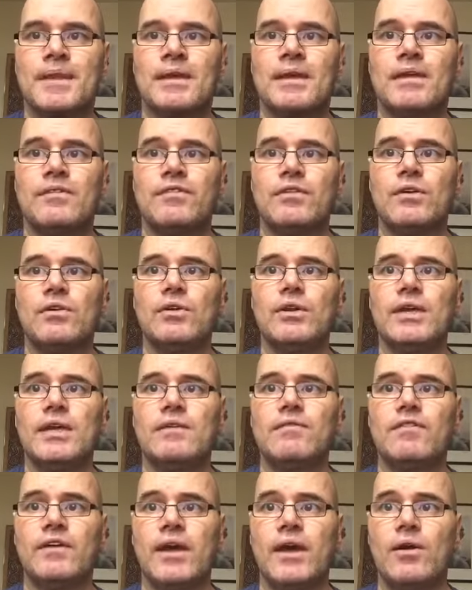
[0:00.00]
If you're looking
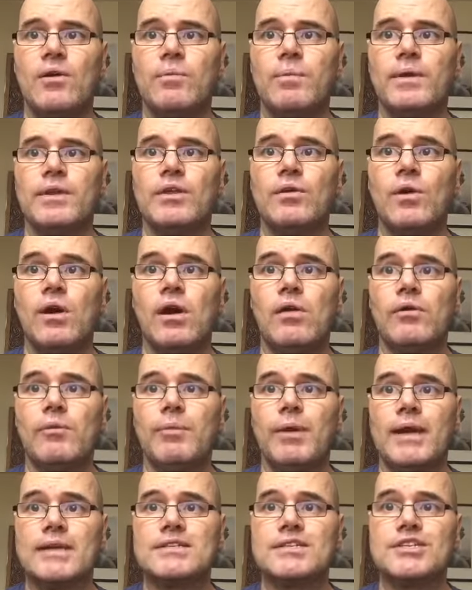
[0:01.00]
for help and you are a
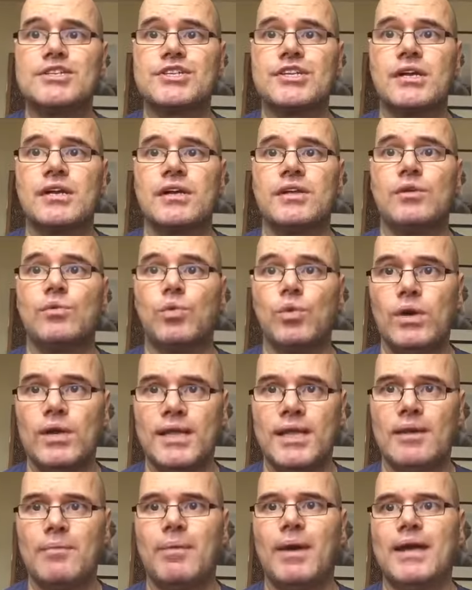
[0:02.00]
practitioner and you want to
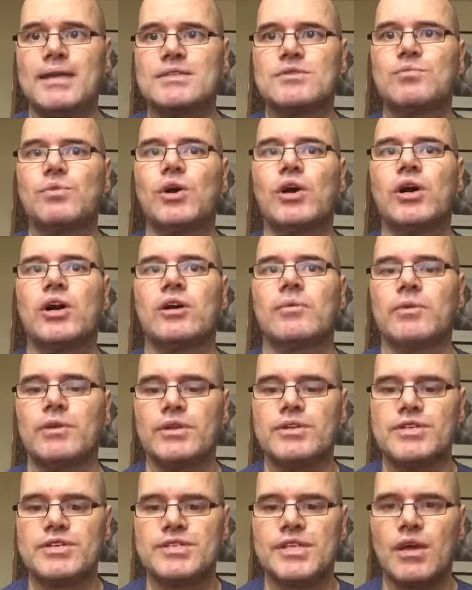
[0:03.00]
get back to work but you
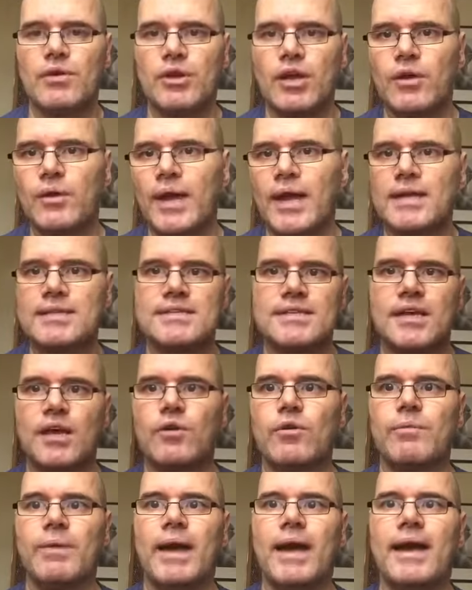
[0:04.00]
just don't know how to go
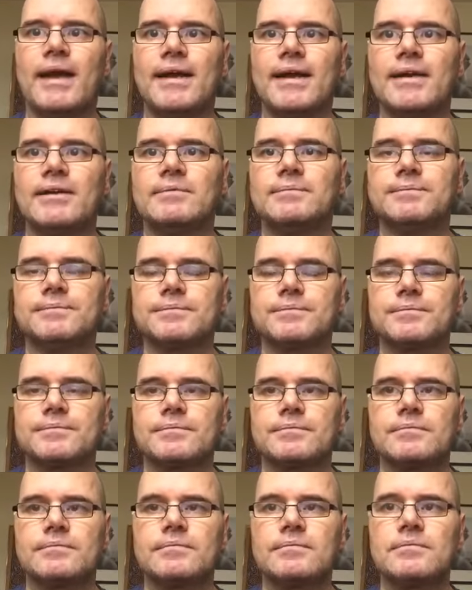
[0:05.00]
about it,
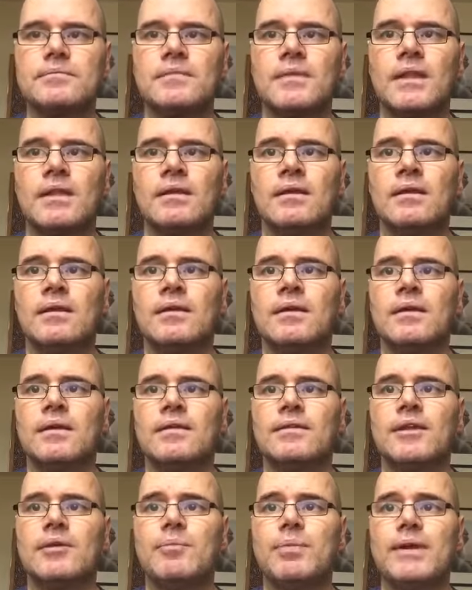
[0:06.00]

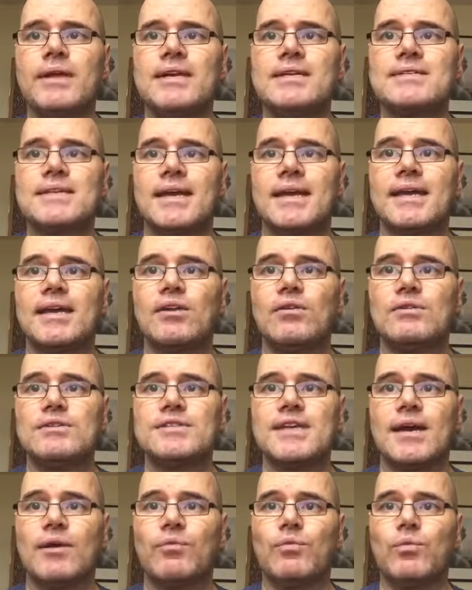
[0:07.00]
then please get in
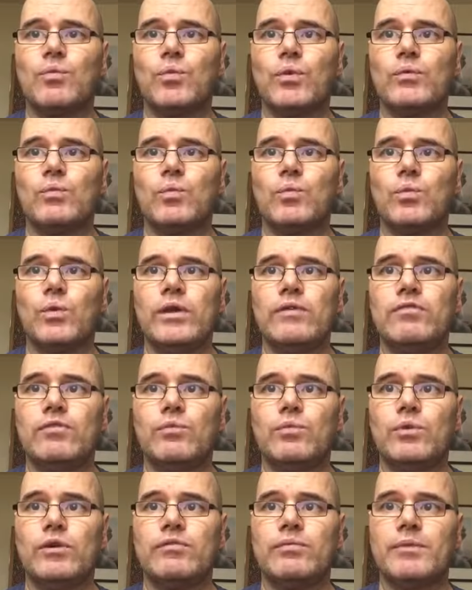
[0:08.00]
contact
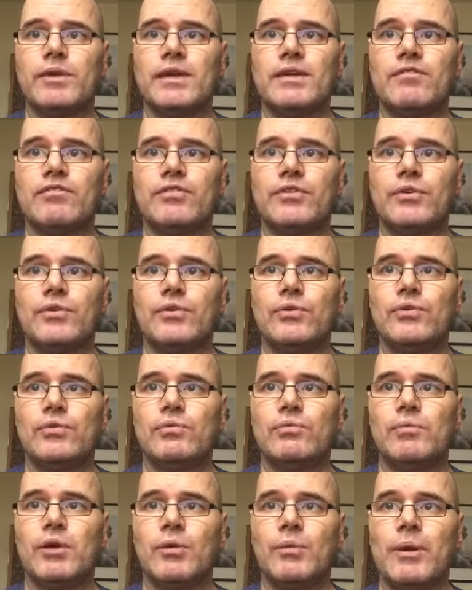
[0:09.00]
with me through
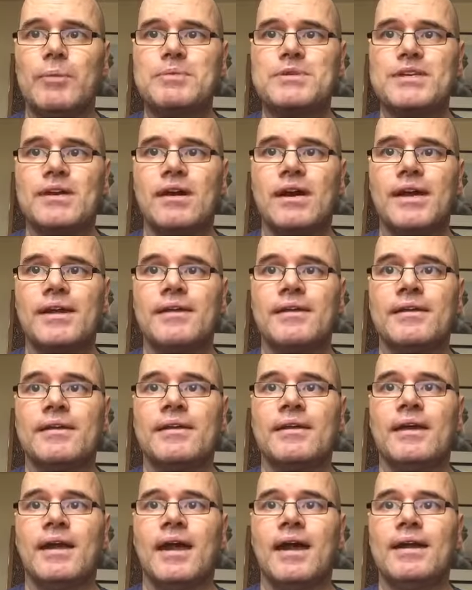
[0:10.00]
my website,
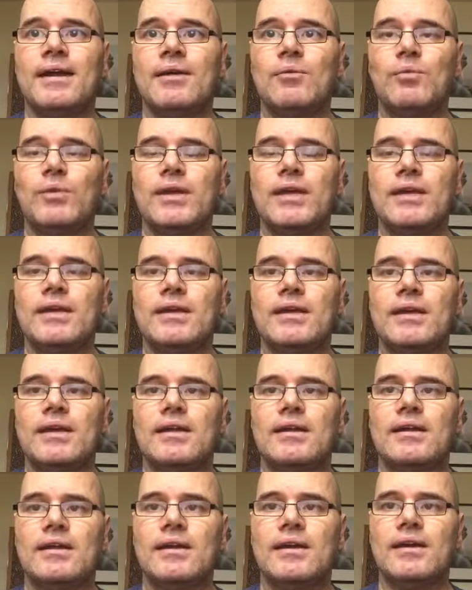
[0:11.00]
and then we
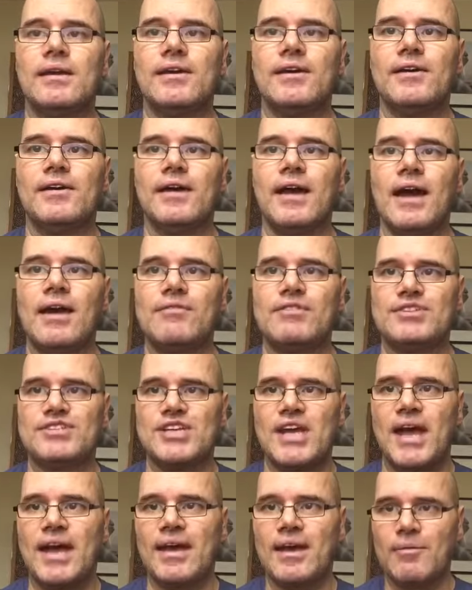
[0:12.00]
can have a
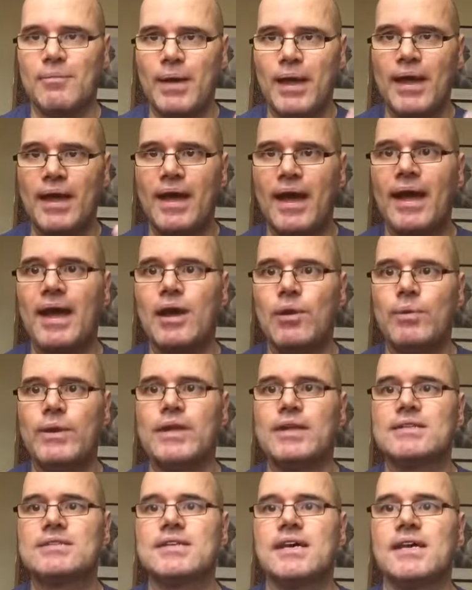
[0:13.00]
chat about how we
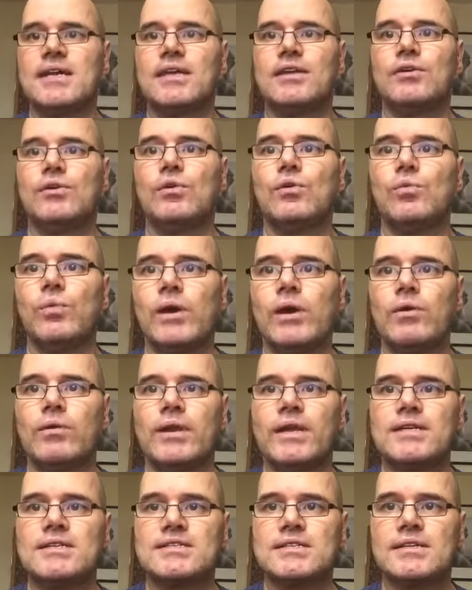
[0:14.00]
can take your
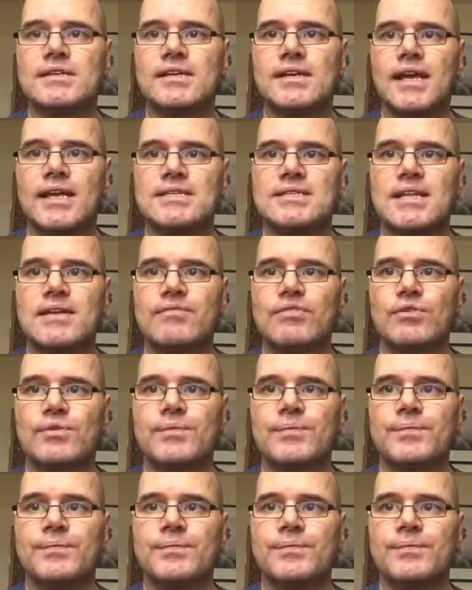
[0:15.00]
wellness to the next level.